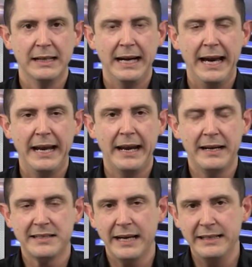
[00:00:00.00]
And then
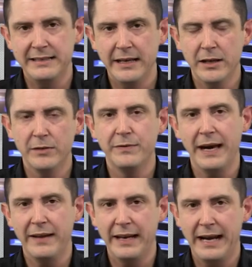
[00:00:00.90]
I say div
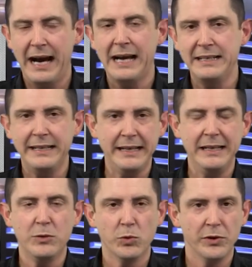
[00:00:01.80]
and then ID
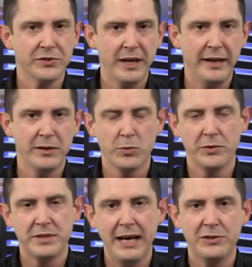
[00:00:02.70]
equals and in
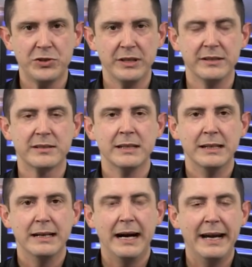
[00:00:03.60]
quotations
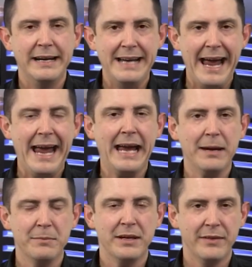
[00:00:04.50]
a
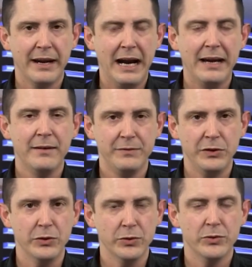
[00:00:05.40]
name that I have
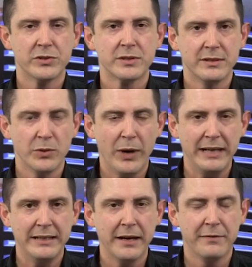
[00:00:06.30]
used to
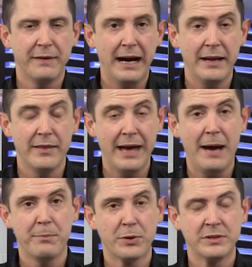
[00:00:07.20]
identify
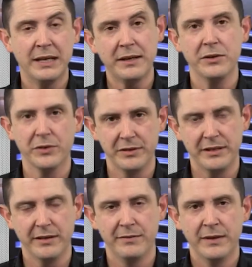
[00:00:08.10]
that particular
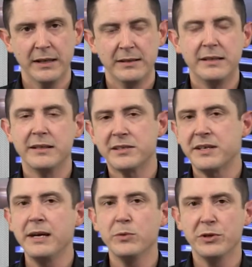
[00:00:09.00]
div, to
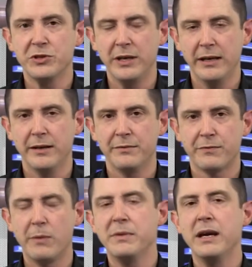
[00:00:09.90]
distinguish it
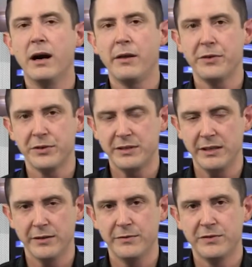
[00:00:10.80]
from the other
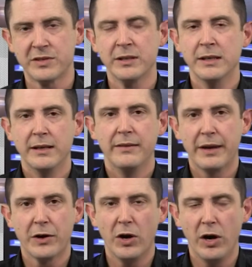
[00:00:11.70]
divs
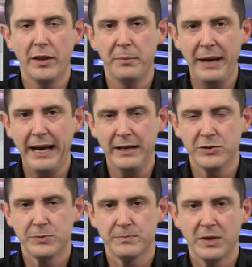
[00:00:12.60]
that are on the
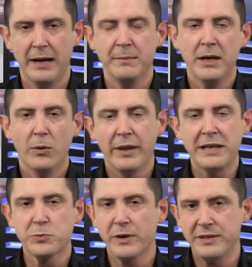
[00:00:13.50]
page. Okay? Well,
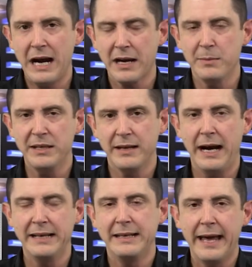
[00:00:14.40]
that's where
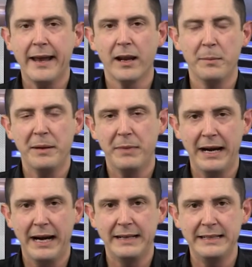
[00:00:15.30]

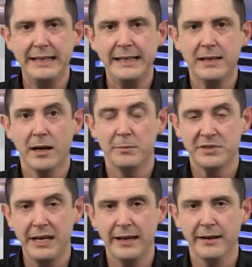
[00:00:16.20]
document.getElementById
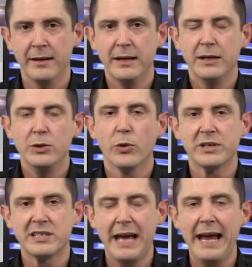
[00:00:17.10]
comes in. You're
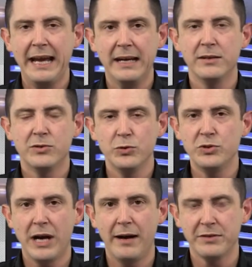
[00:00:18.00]
saying to
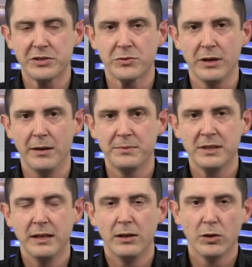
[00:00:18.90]
JavaScript,
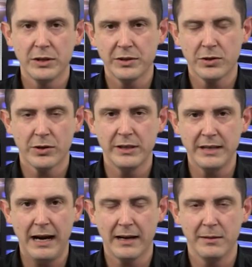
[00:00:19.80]
look at the current
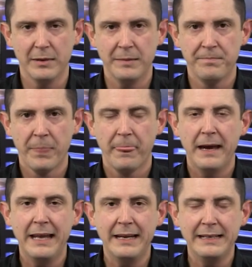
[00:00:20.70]
document
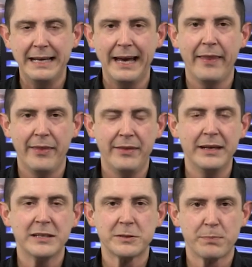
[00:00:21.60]
and then get
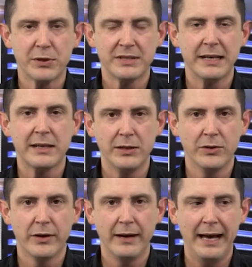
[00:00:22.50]
this particular